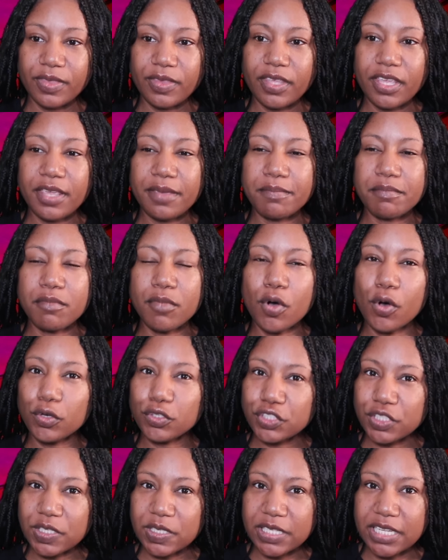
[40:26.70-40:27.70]

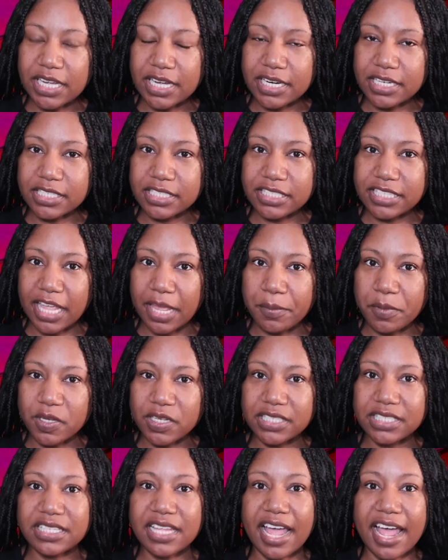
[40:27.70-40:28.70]
emotionally unstable
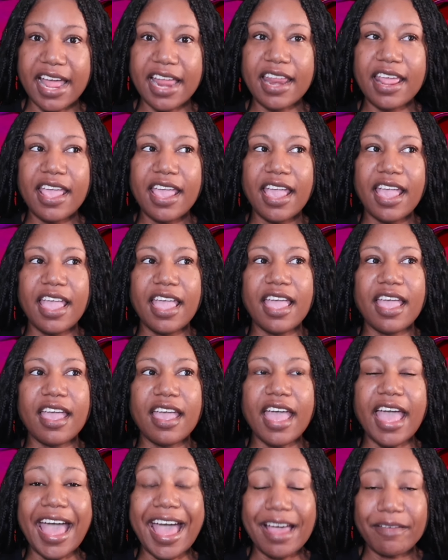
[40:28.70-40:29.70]
Lestat
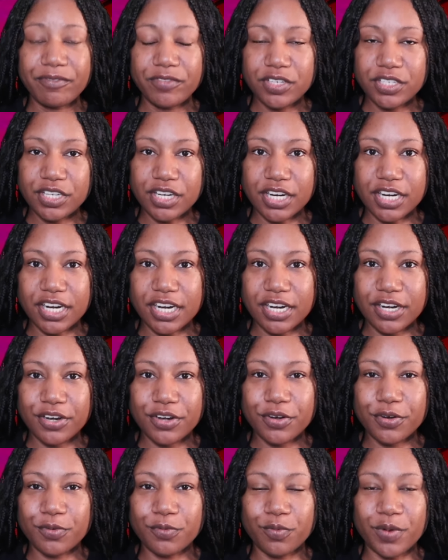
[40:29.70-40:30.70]

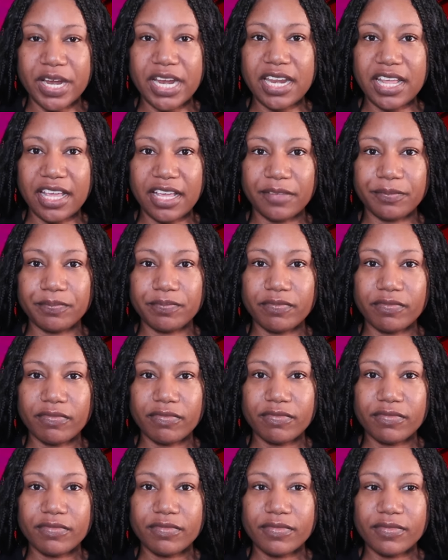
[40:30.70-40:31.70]
after reading
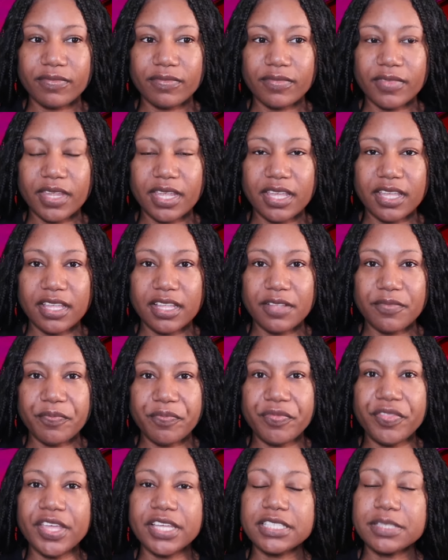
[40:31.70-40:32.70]

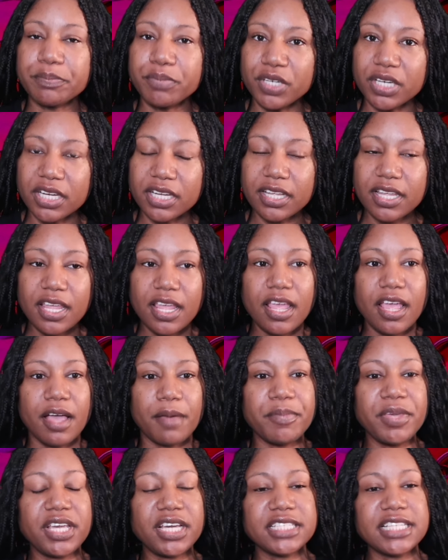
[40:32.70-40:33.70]
this book,
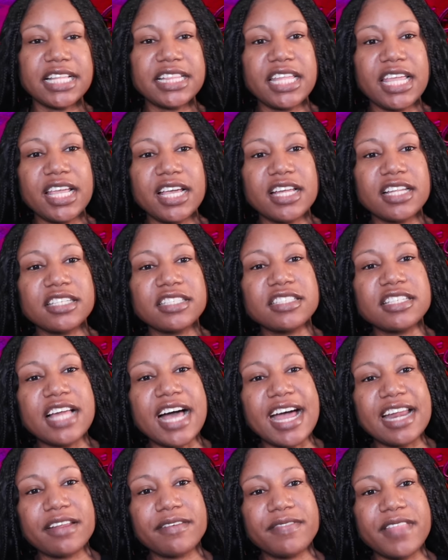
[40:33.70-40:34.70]
because I think a
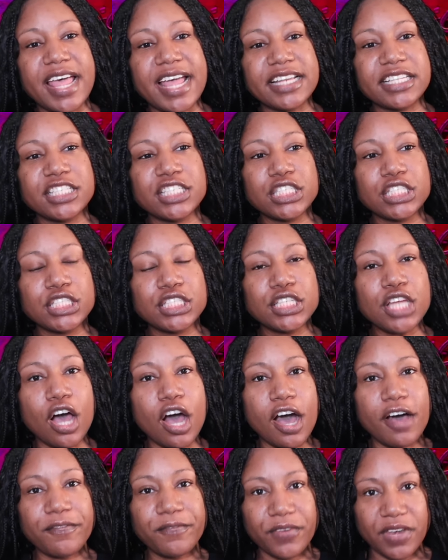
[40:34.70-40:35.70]
lot of that
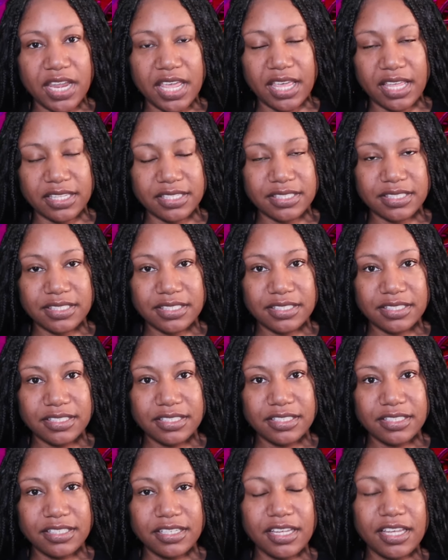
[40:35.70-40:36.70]
softness
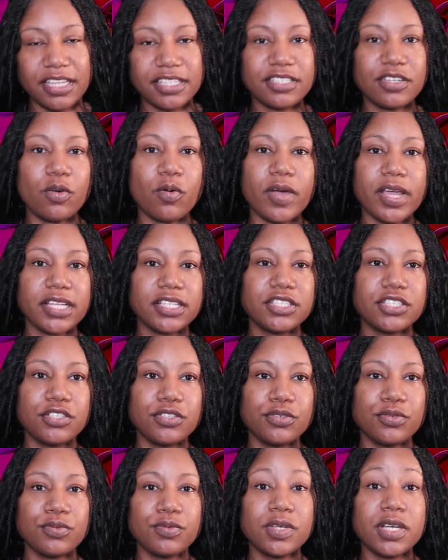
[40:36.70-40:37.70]
is going
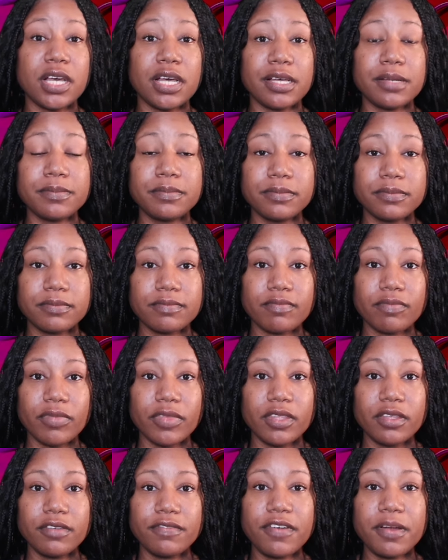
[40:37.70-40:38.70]
to come
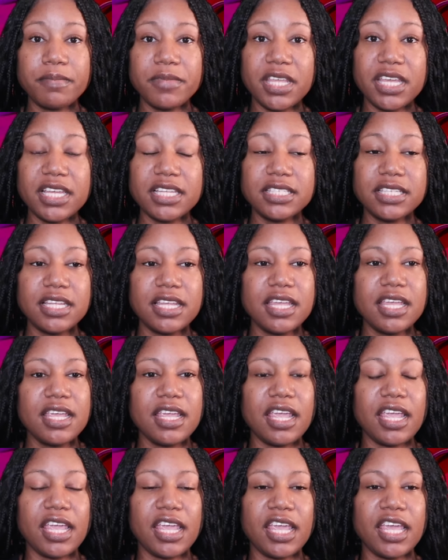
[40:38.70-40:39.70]
from this.
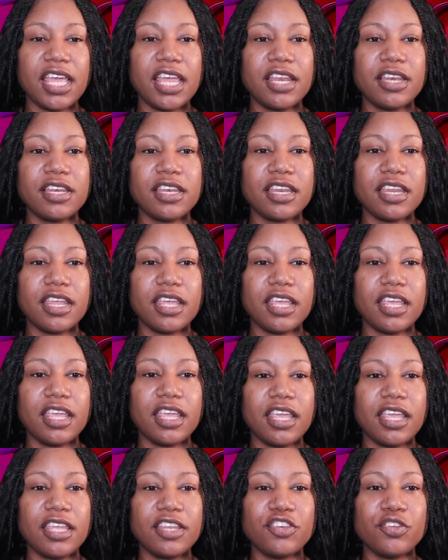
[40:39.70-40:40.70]
And
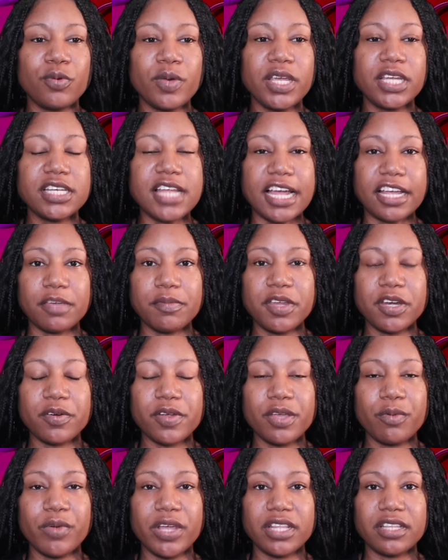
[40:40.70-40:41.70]
doing a
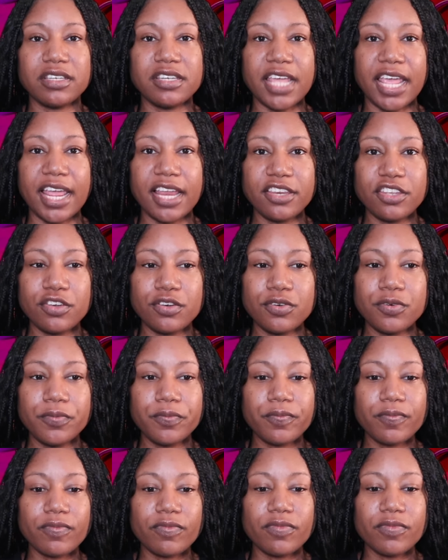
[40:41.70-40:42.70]
documentary with
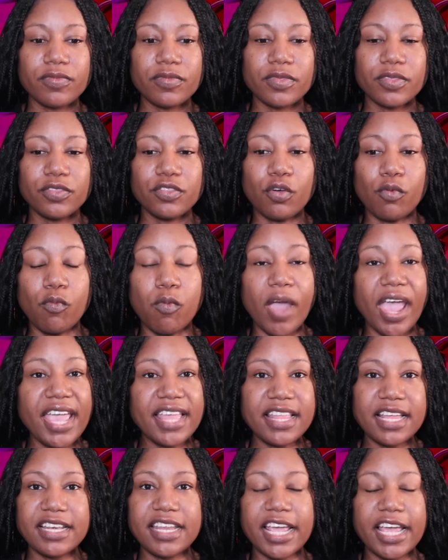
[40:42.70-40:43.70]
Daniel, the
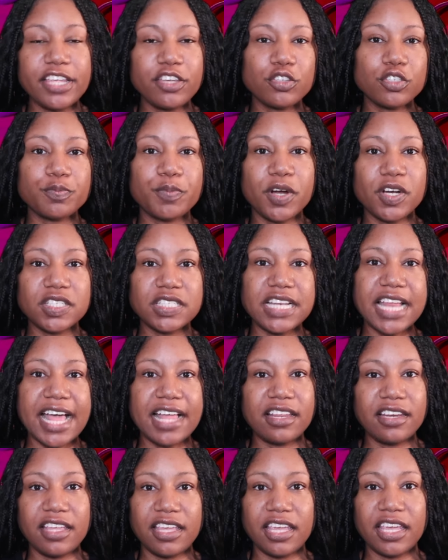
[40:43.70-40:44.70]
way that Daniel's
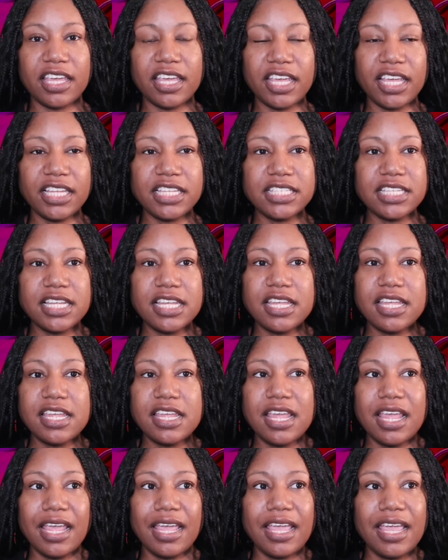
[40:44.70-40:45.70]
personality is,
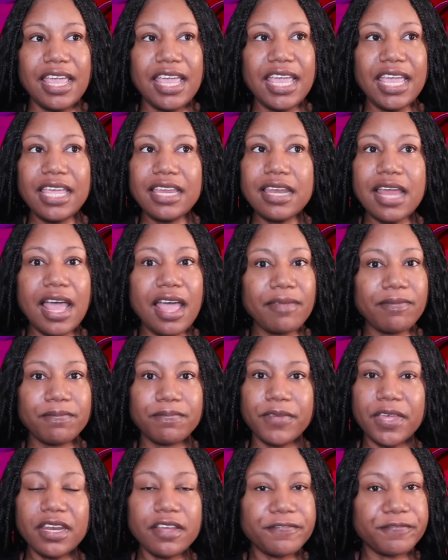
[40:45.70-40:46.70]
he
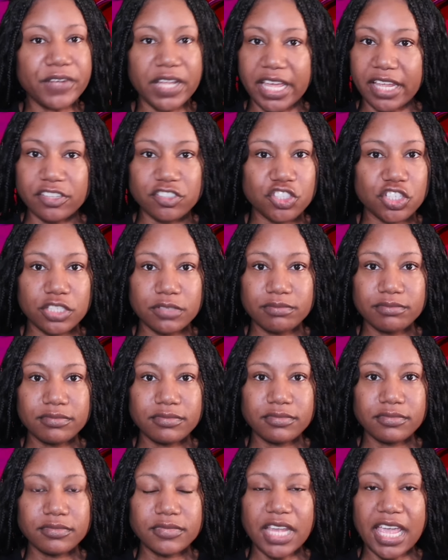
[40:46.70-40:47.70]
not finna flinch
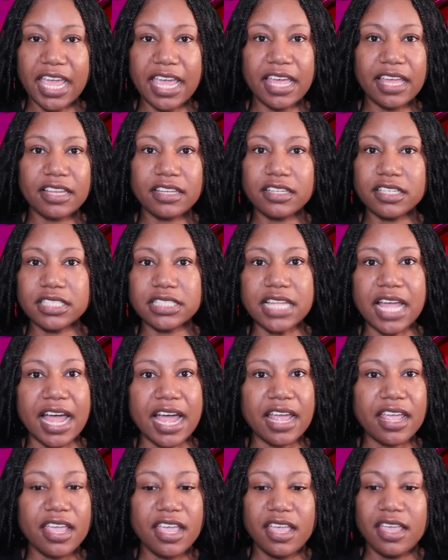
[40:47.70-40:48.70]
at
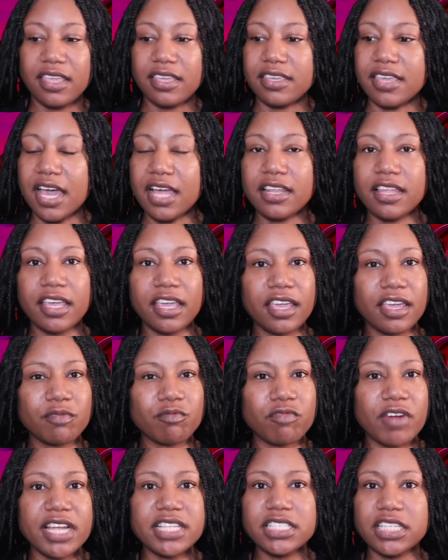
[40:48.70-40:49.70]
Lestat yelling
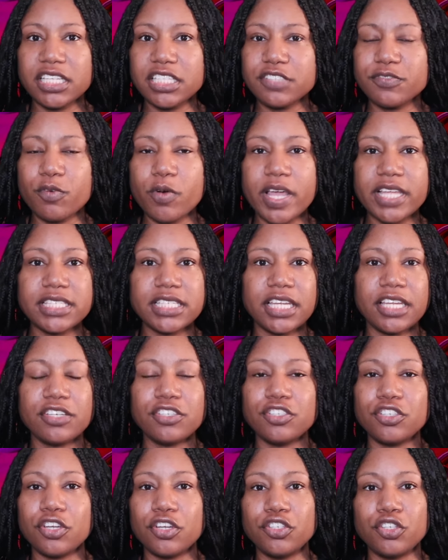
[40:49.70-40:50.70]
and raising his voice
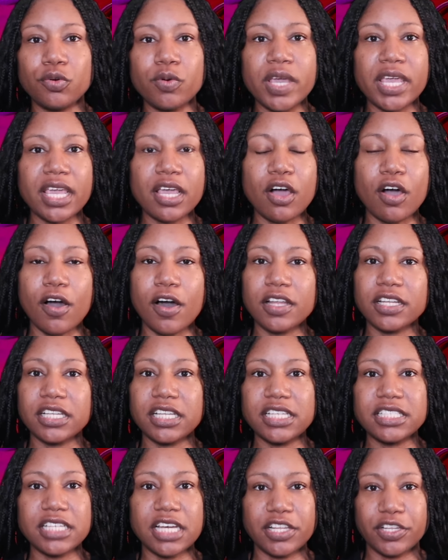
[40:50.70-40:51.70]
and doing all of
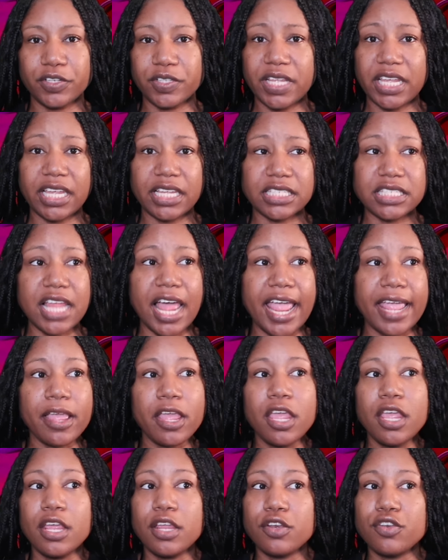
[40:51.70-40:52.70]
these other things. Like,
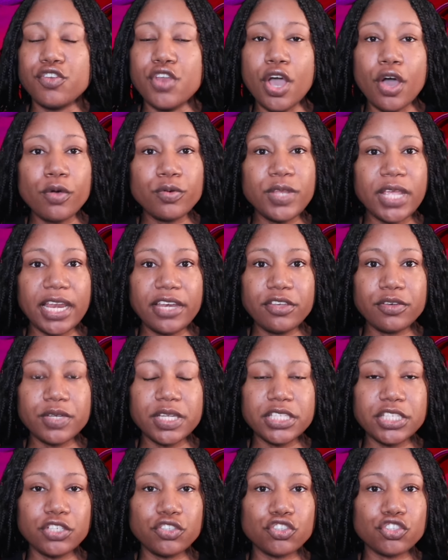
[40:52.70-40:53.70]
no, Daniel
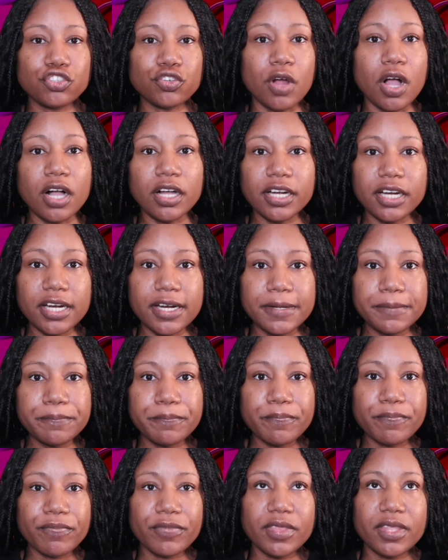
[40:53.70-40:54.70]
isn't stronger